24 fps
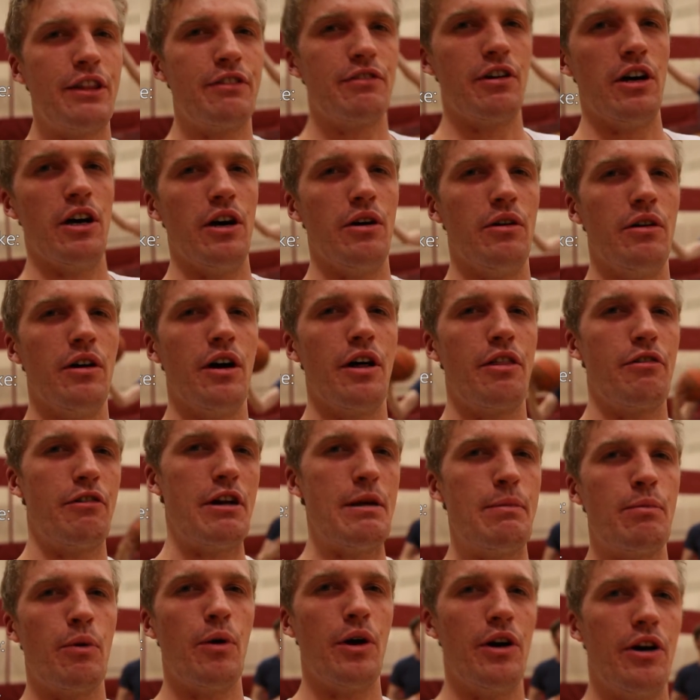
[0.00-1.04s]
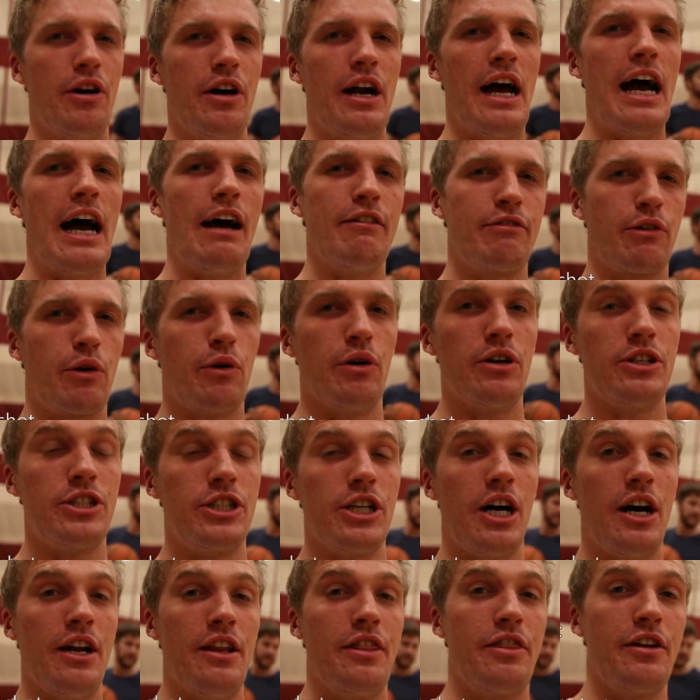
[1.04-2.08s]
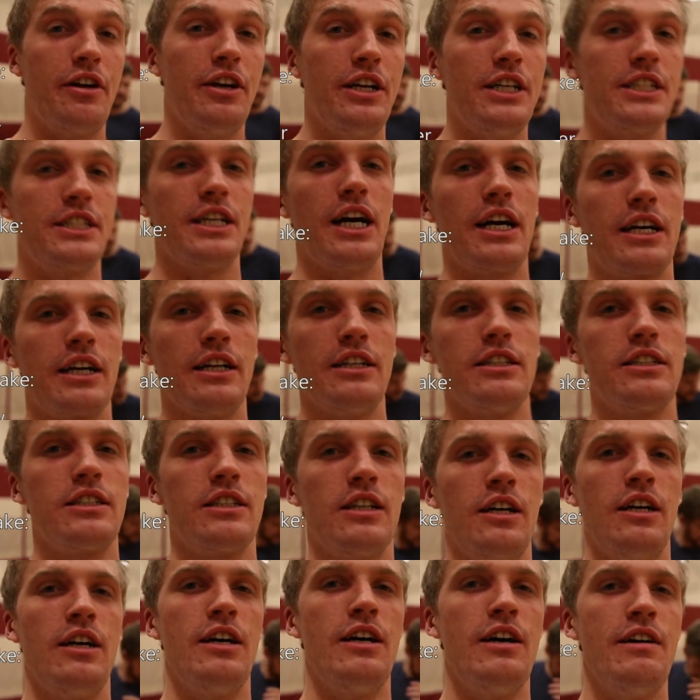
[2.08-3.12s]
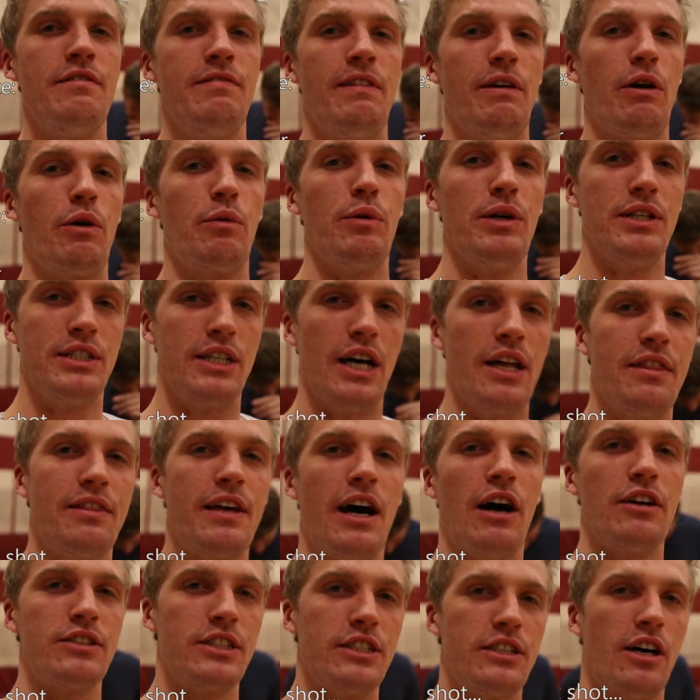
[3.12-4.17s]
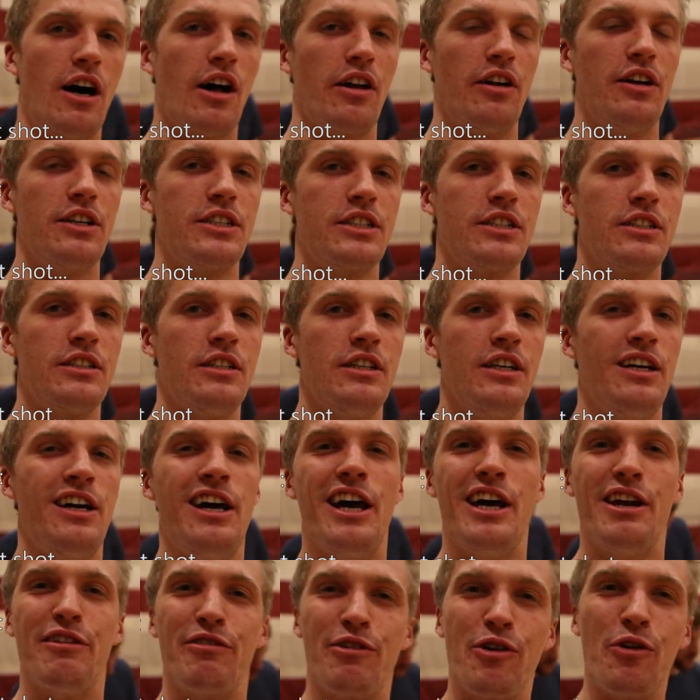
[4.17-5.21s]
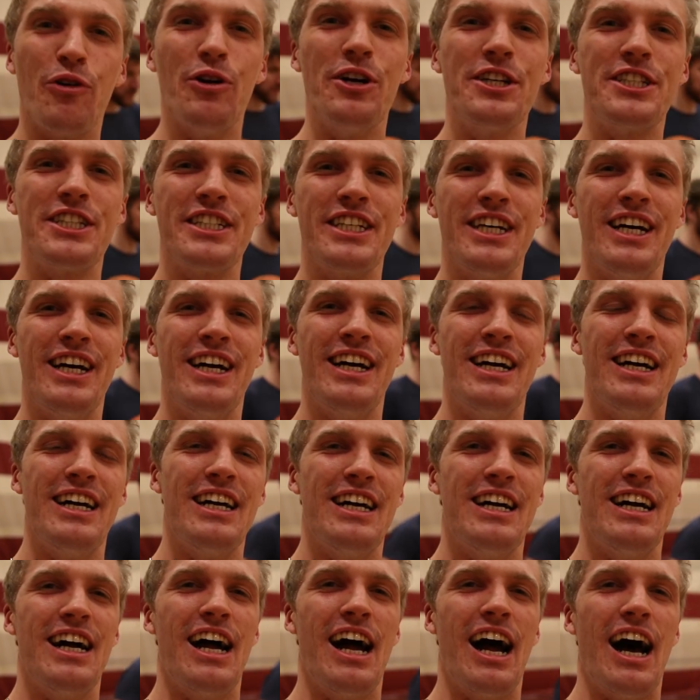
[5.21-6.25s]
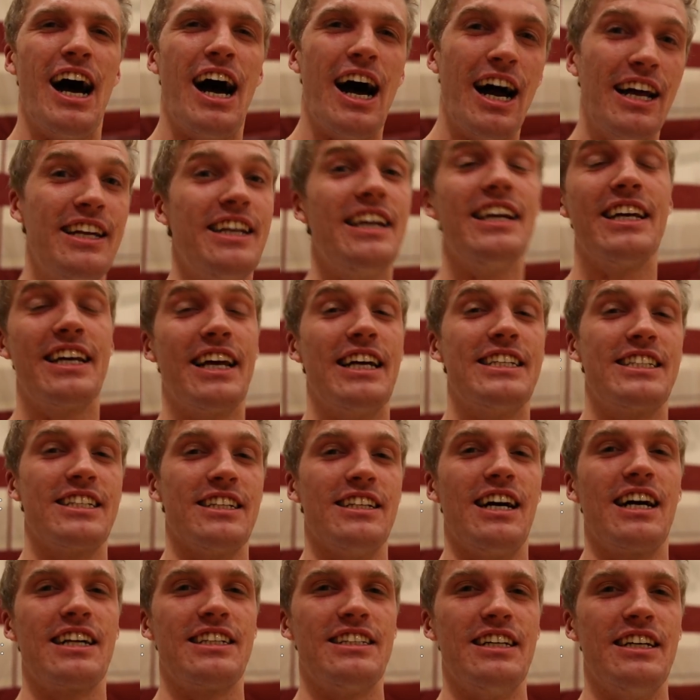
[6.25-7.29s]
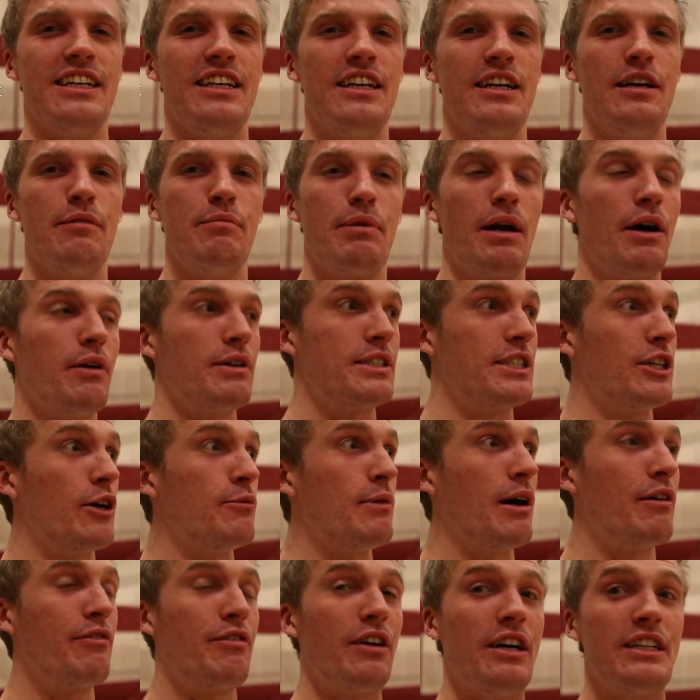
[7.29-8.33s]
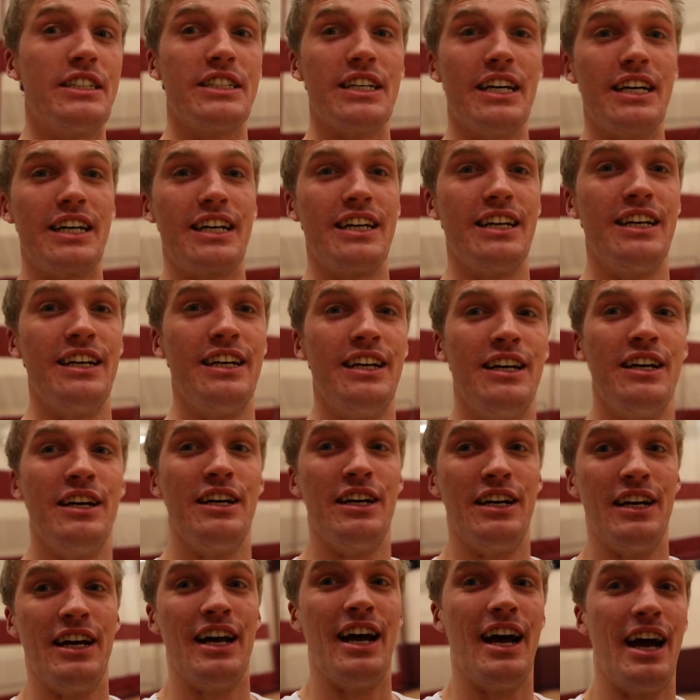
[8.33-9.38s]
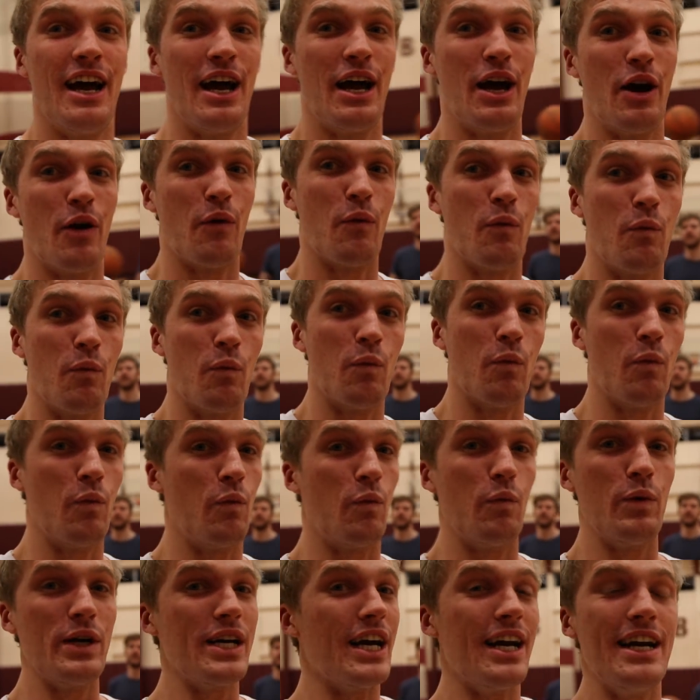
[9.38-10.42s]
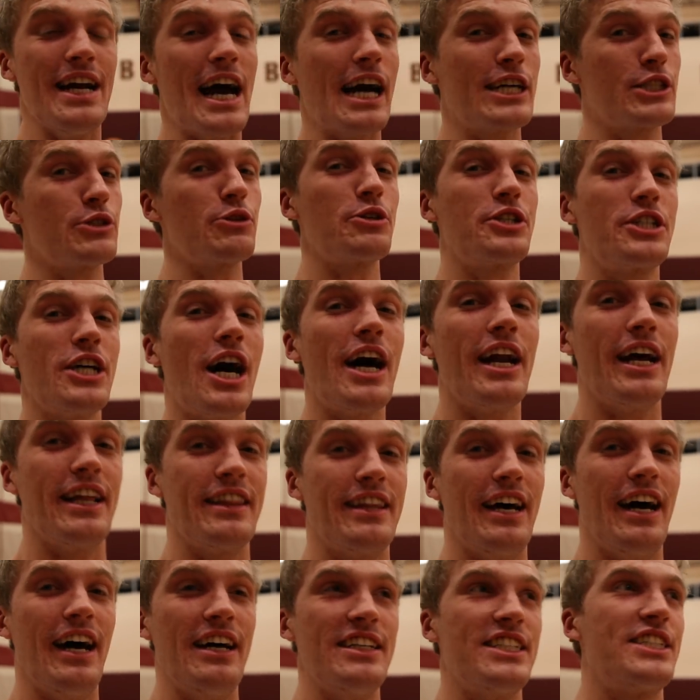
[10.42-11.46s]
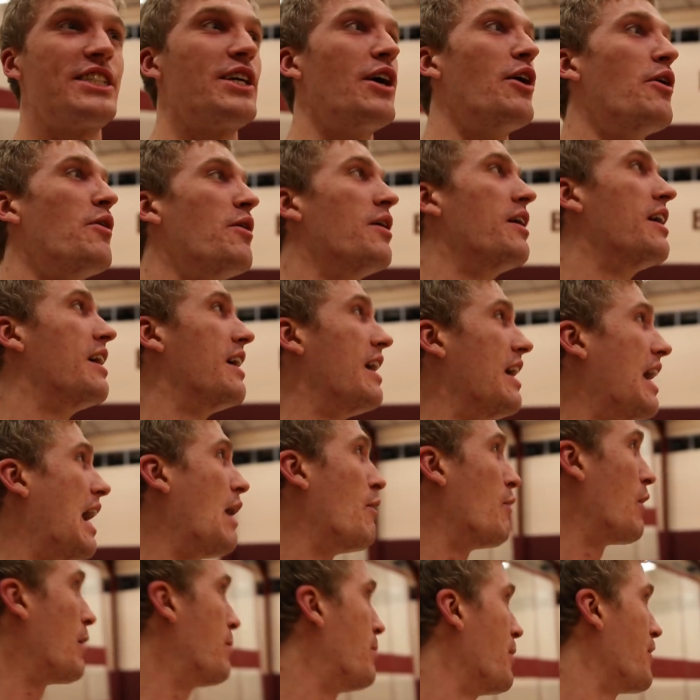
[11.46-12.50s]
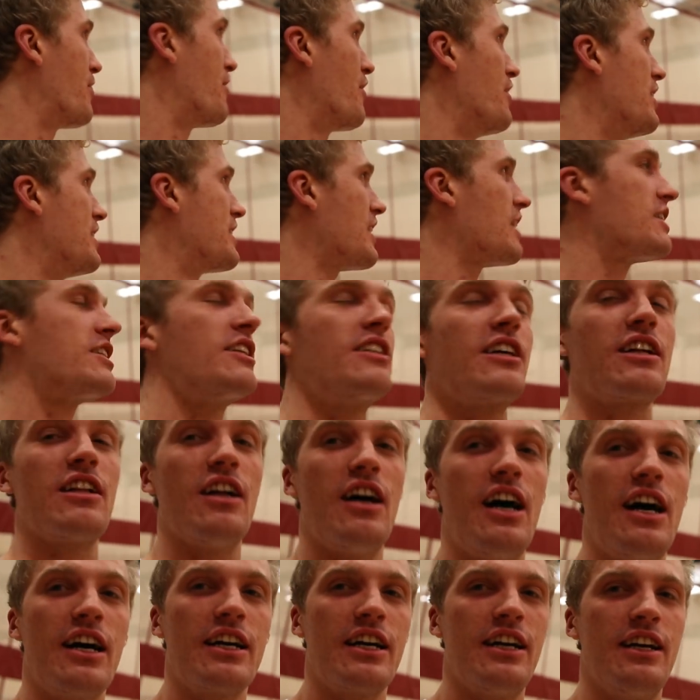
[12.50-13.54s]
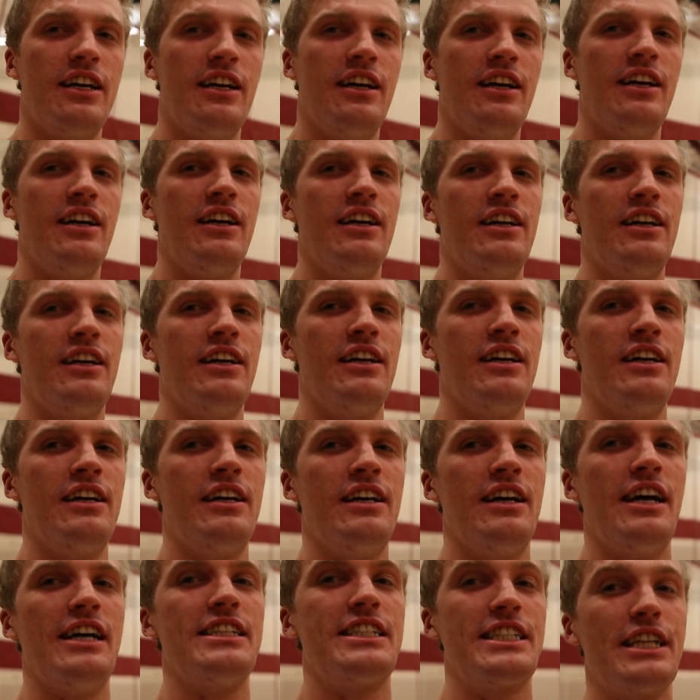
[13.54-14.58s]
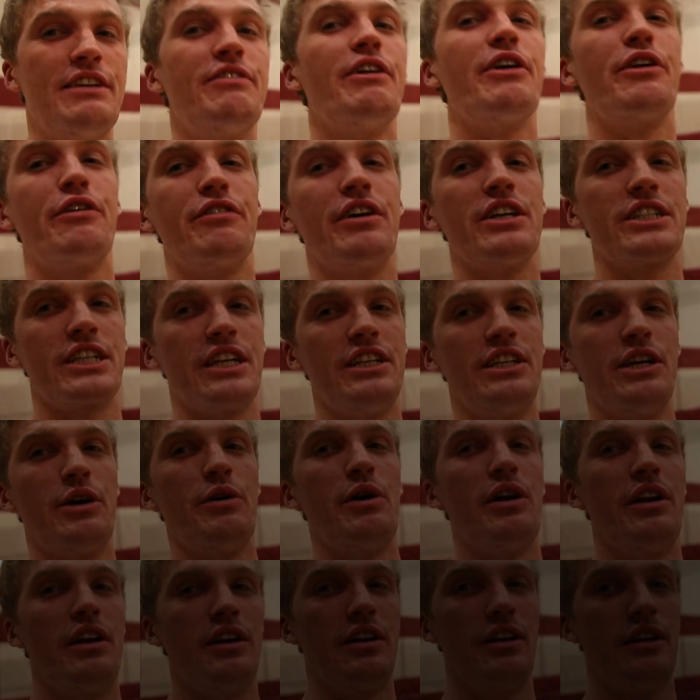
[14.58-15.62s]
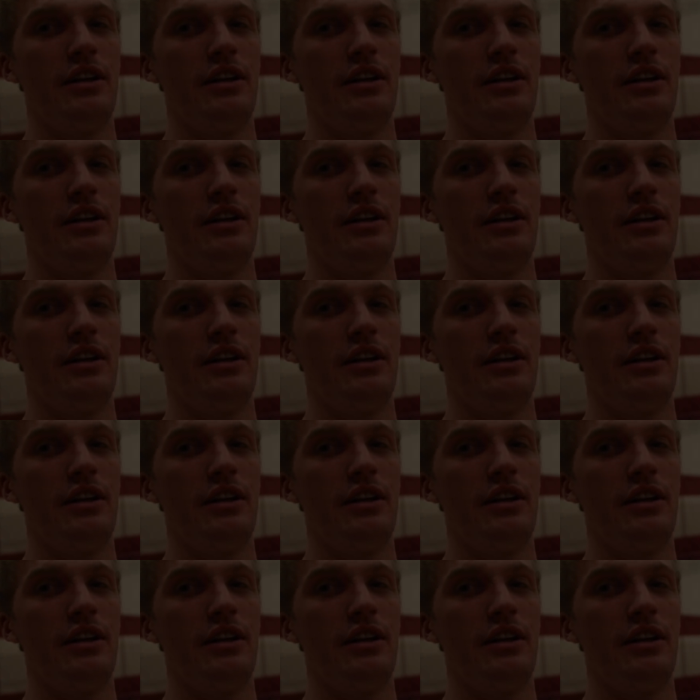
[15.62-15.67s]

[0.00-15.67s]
throw, a three-pointer, and a half-court shot in 30 seconds, they would win $10,000. And of course, I didn't get selected, but I was telling my friends, like, we got an actual shot at that. So I want to put 30 seconds on the clock and see if either of us can do it.